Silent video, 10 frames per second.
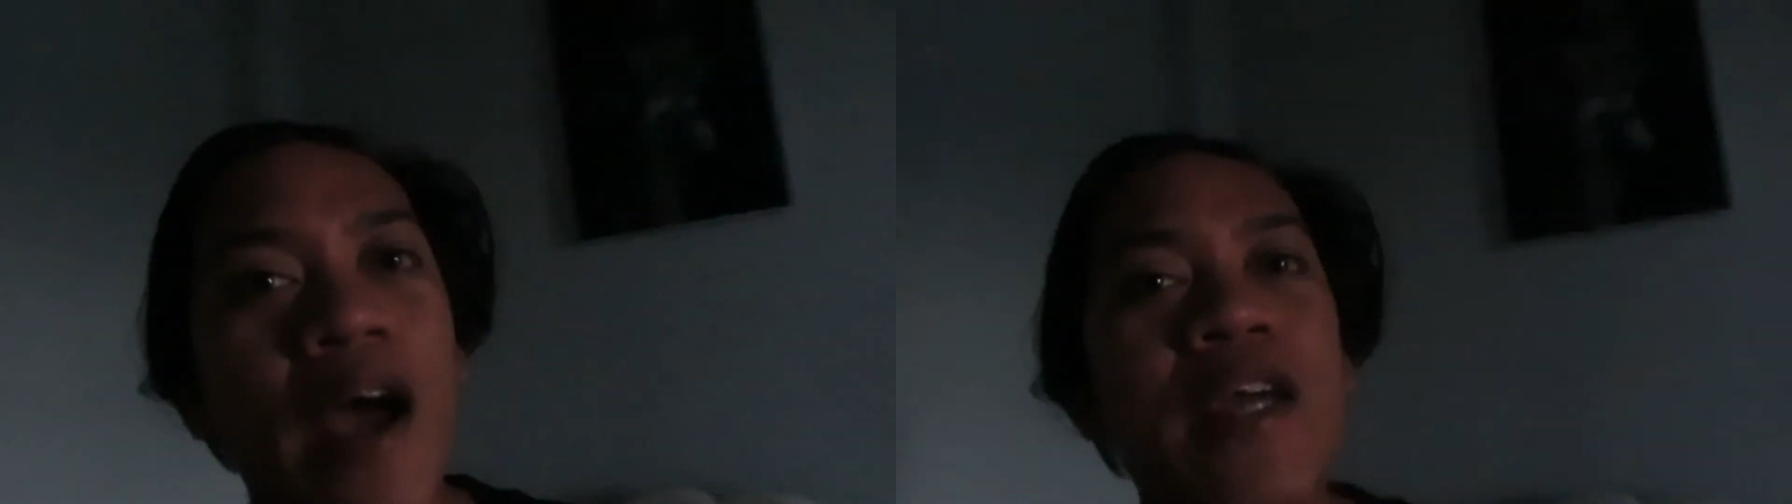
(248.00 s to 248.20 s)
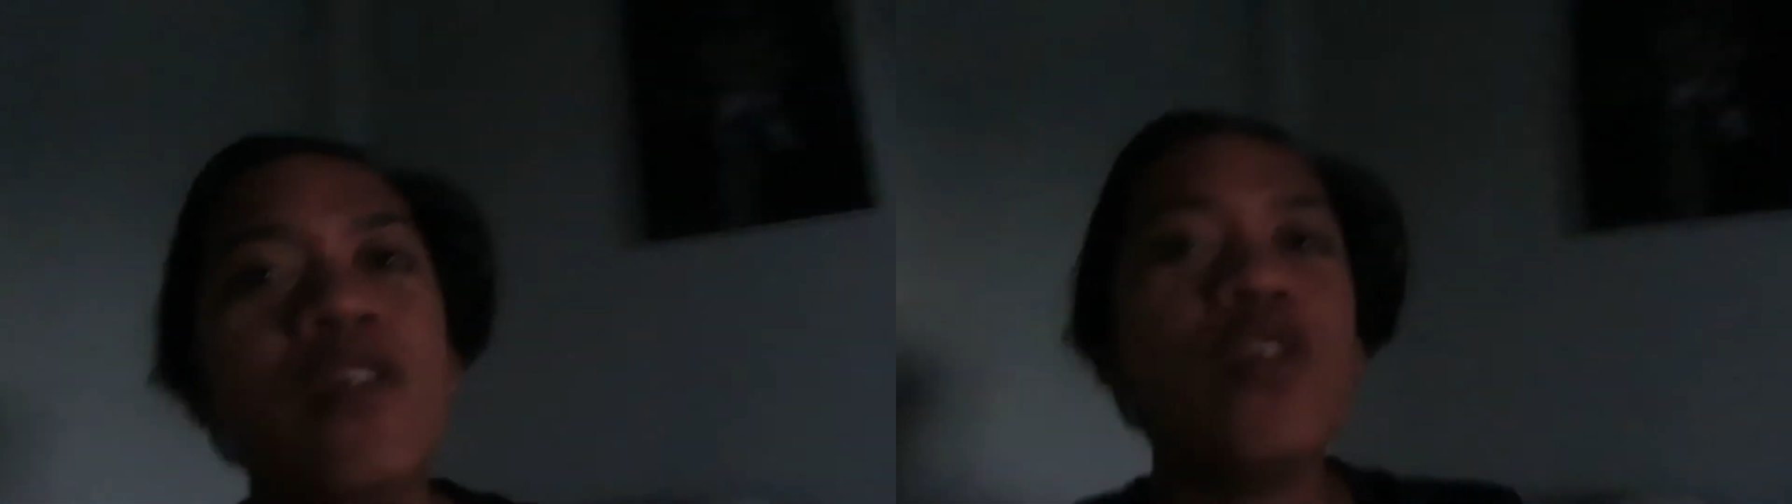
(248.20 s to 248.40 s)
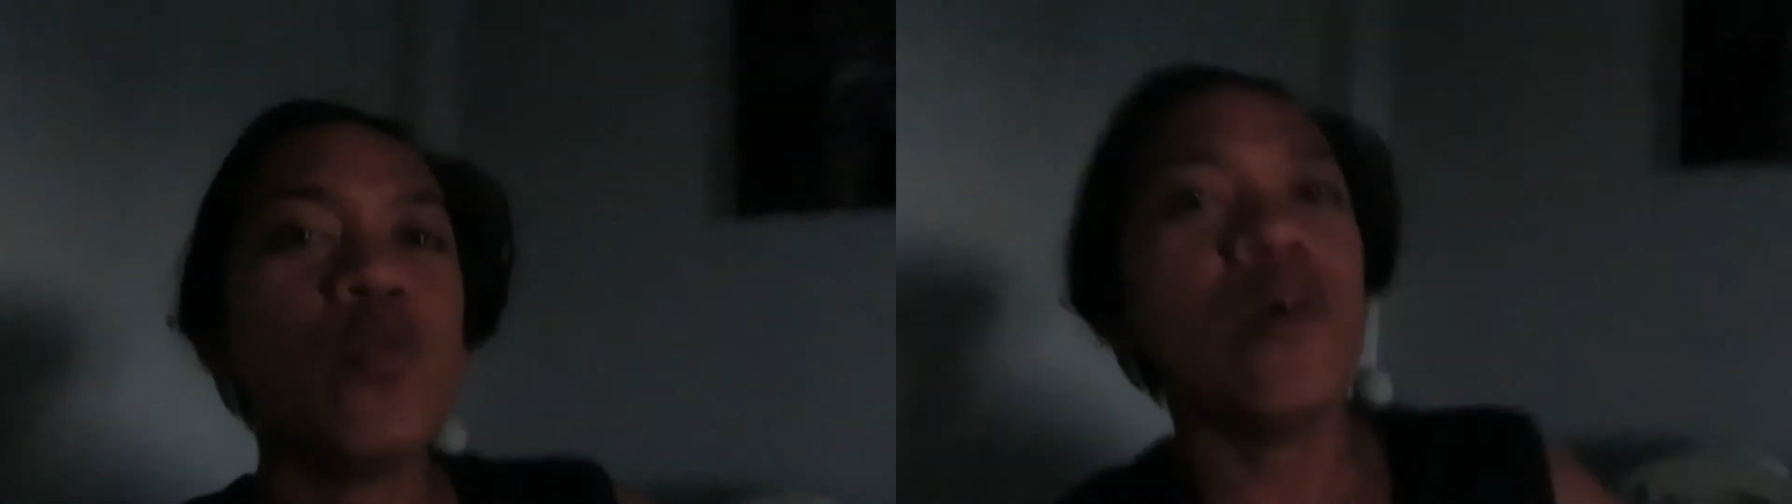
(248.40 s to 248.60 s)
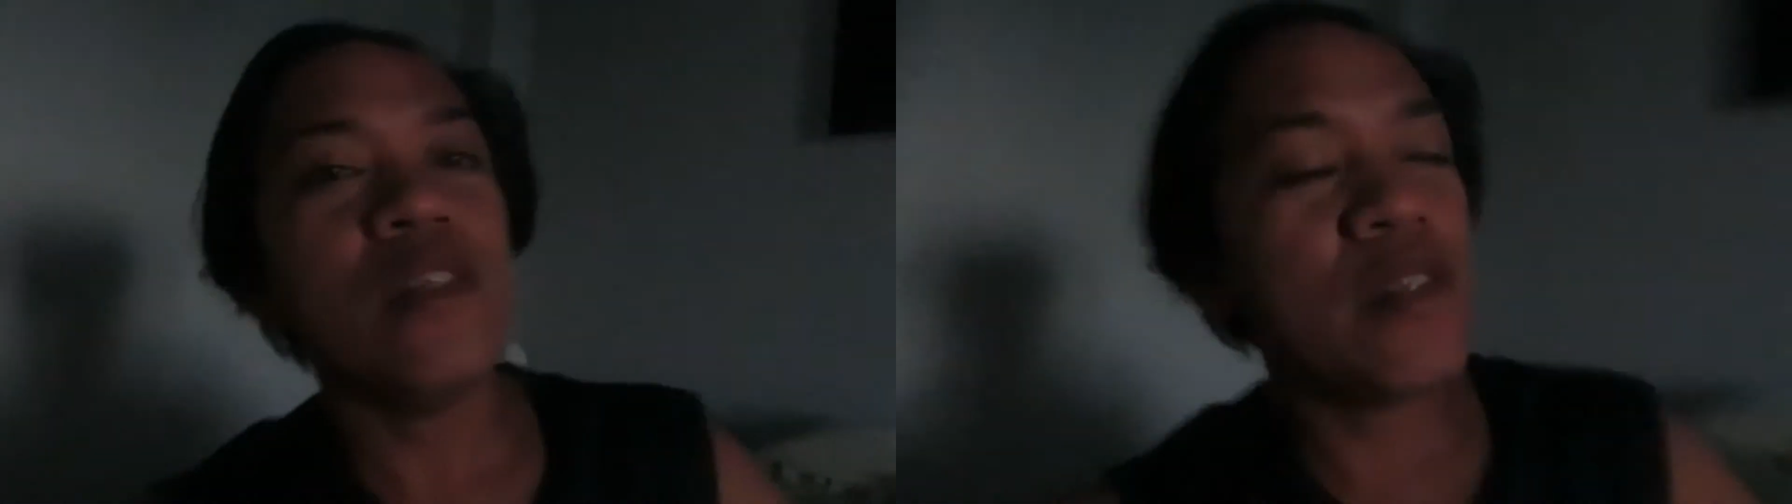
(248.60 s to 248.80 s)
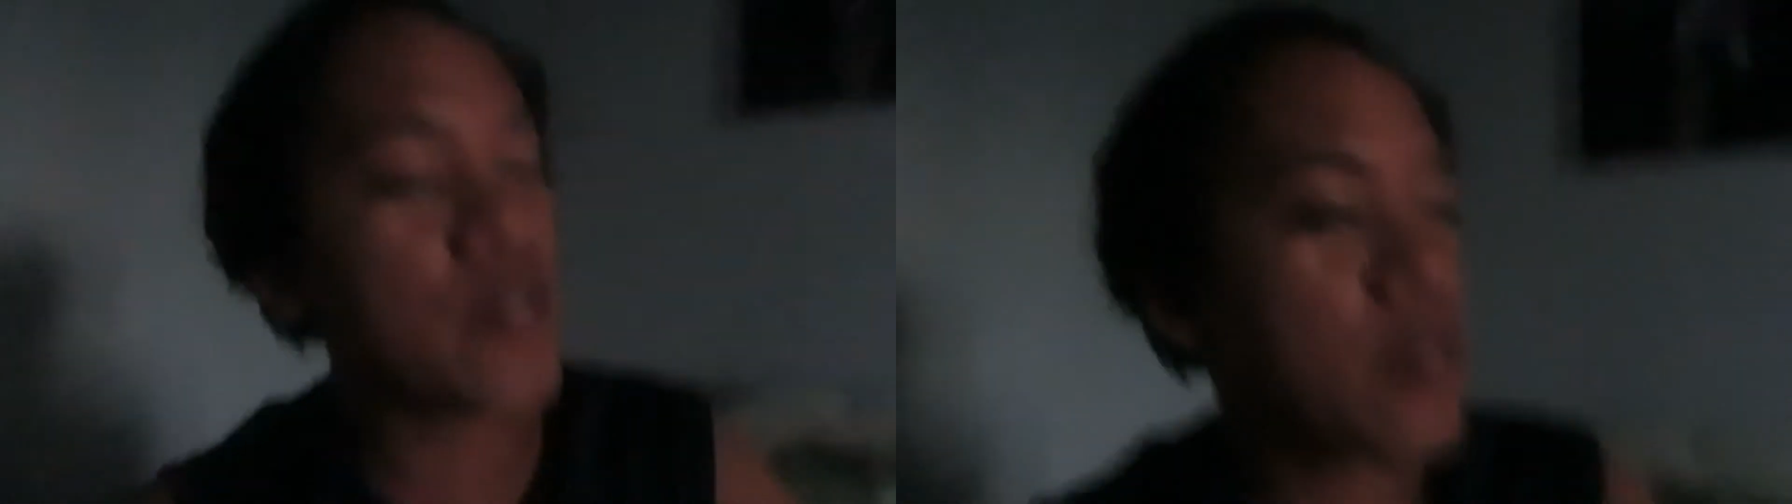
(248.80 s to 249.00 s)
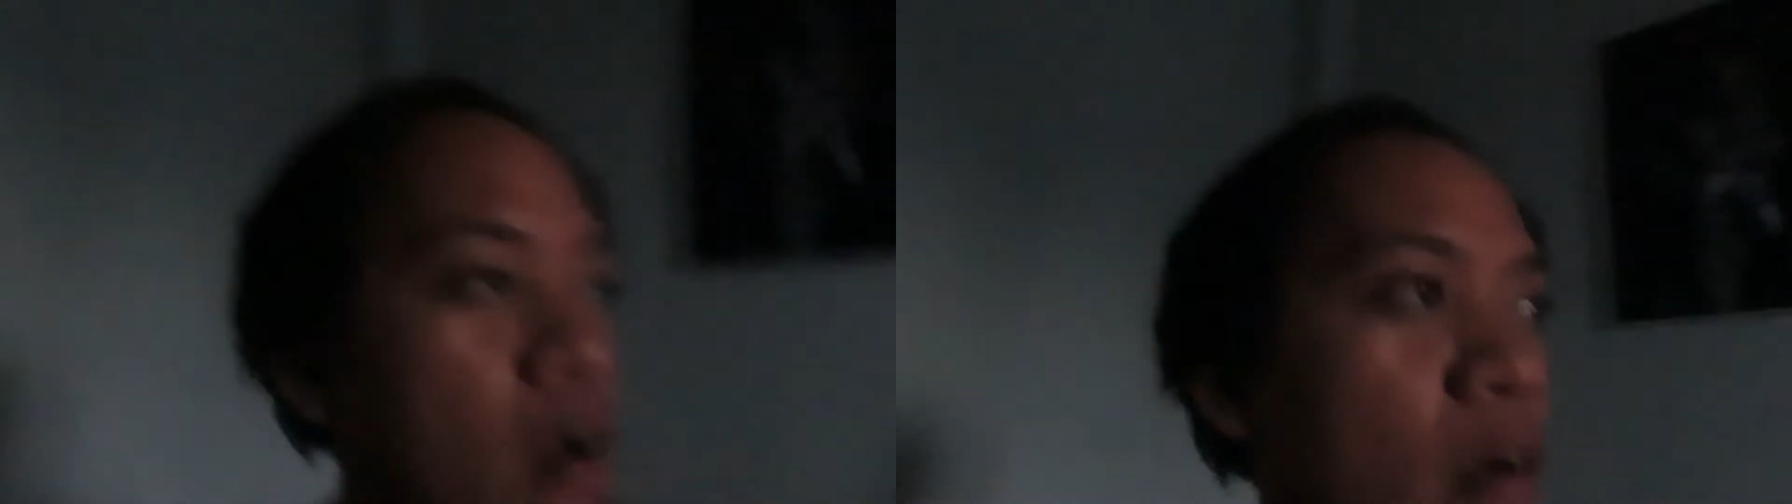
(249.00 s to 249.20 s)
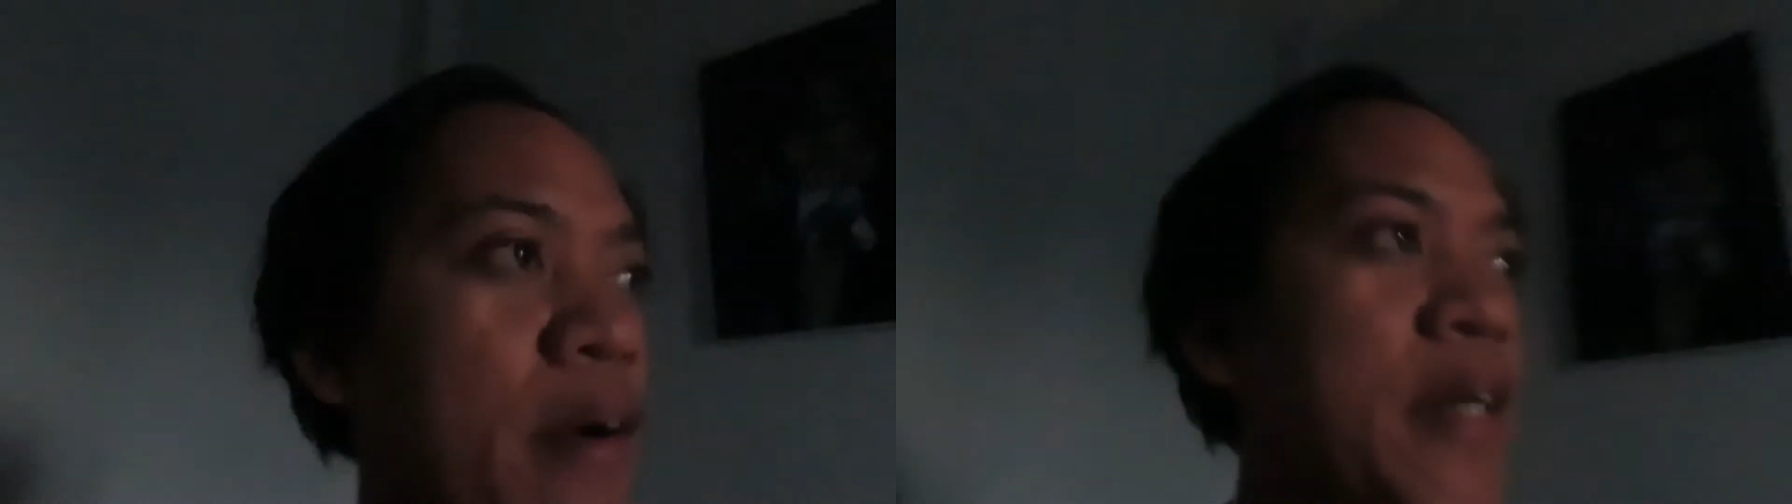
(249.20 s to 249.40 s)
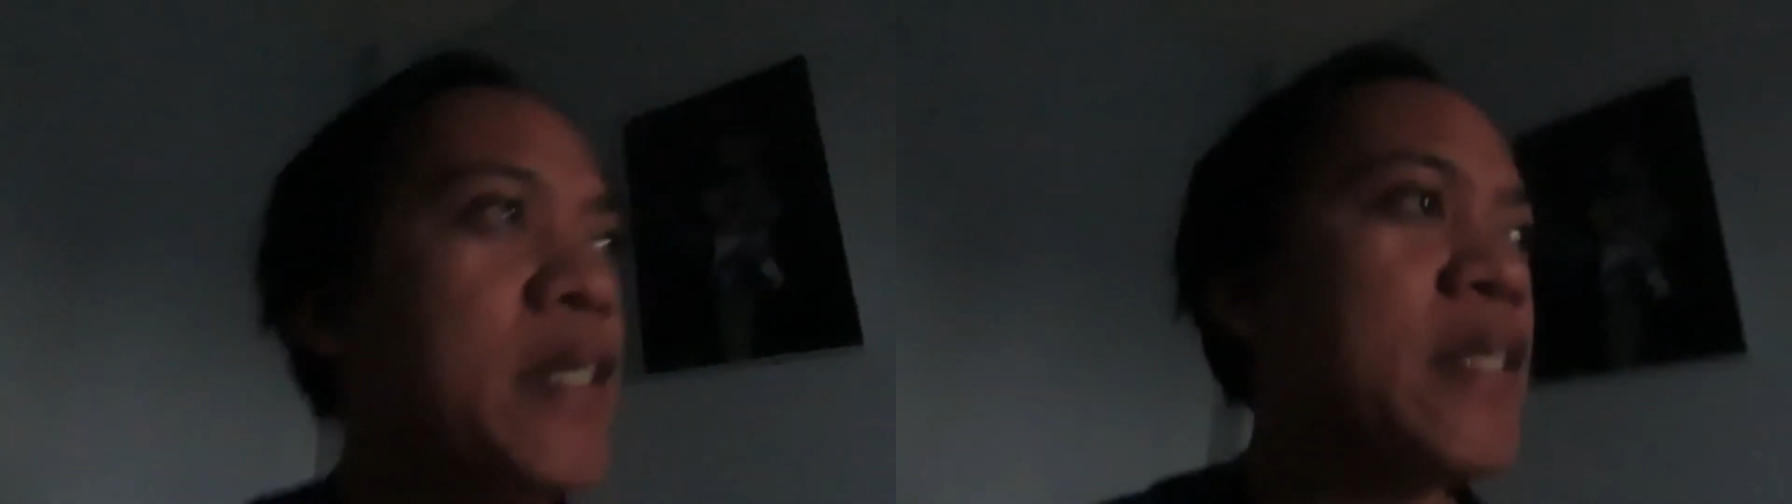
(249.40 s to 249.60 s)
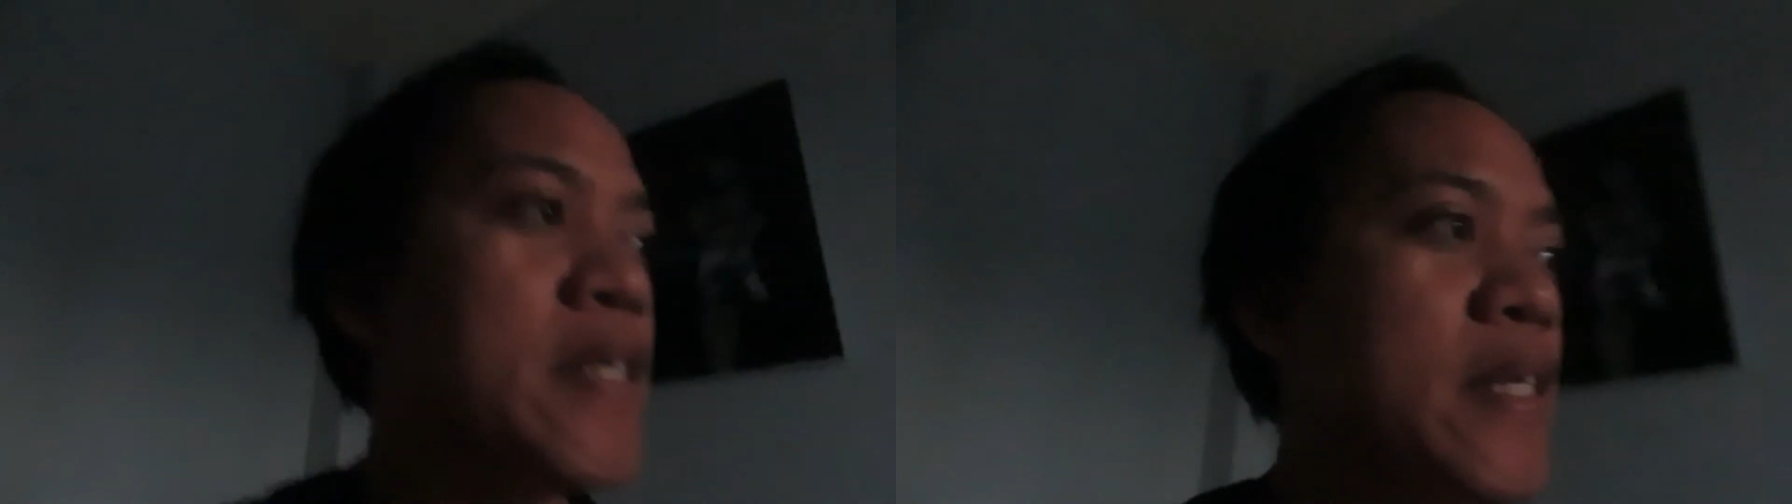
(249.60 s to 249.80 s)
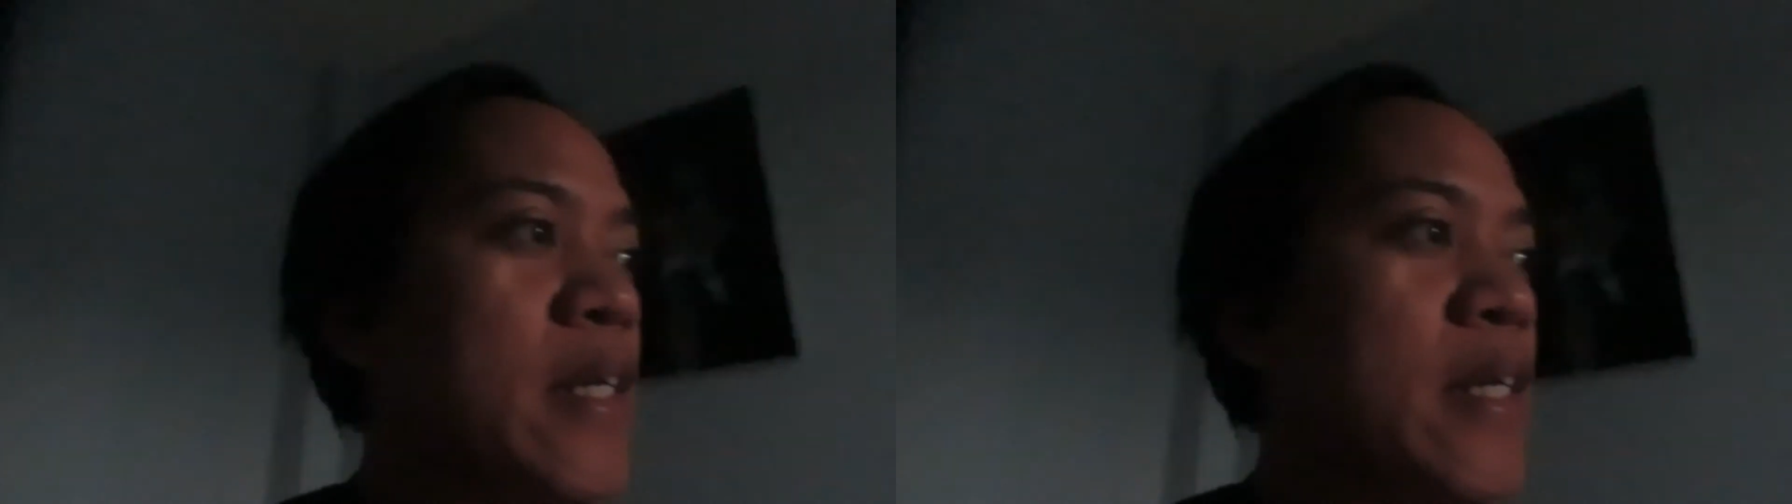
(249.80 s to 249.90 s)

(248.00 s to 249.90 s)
I just want to start